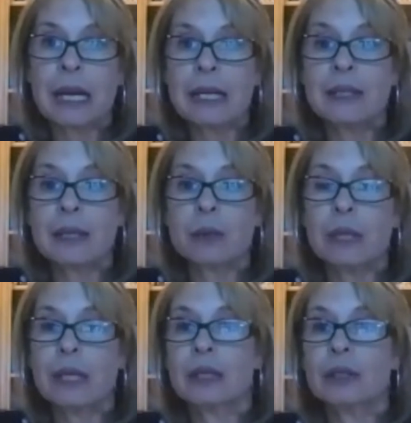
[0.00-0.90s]
that we
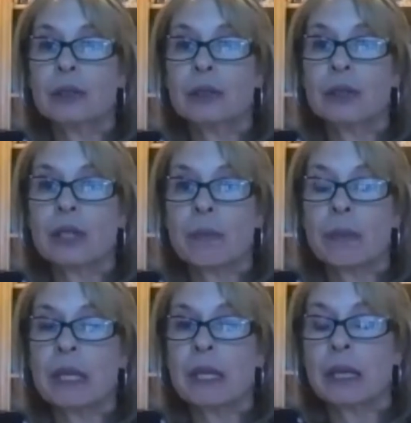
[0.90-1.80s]
needed to do
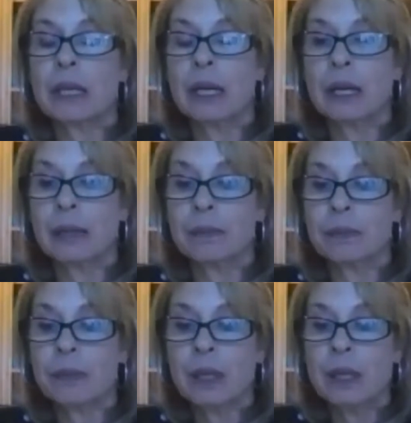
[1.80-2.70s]
something
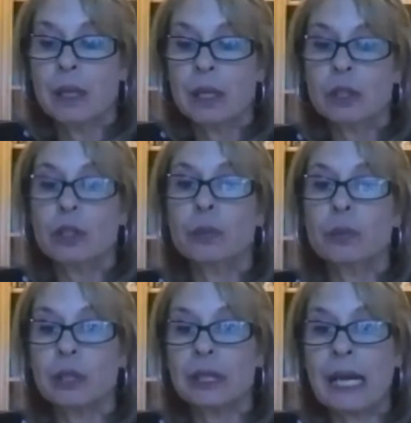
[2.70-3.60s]
to
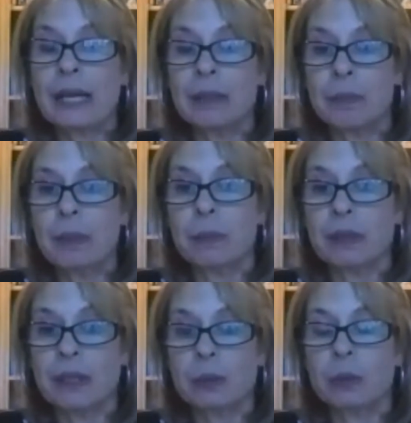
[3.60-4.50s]
protect the people
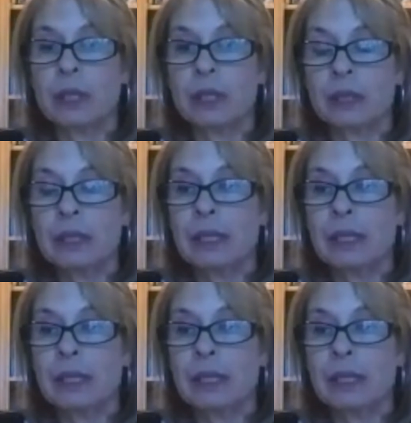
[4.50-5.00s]
that were